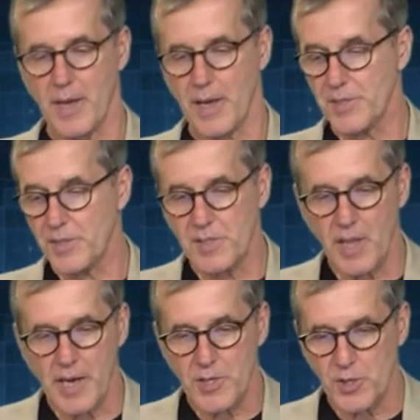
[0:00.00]
as the
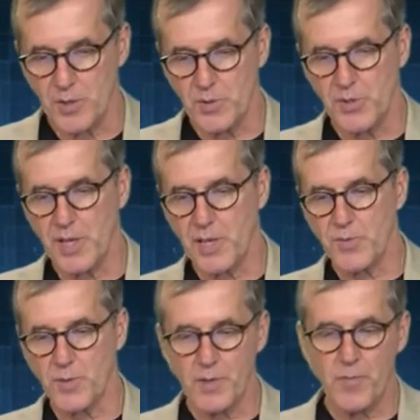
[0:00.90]
slide shows, stands
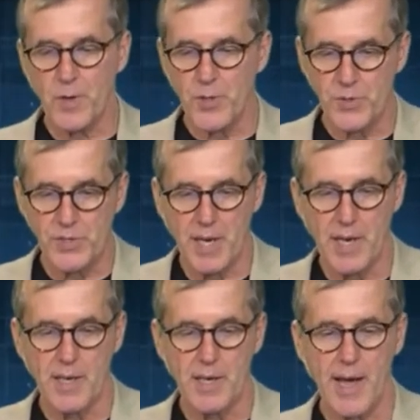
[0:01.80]
for Differential
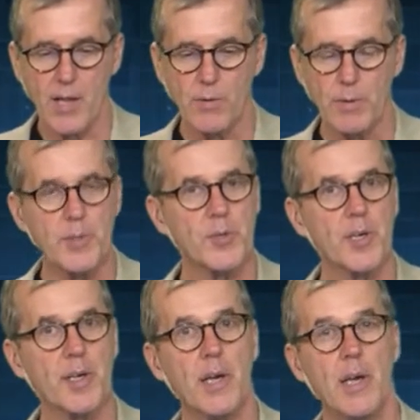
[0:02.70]
Scanning Calorimetry,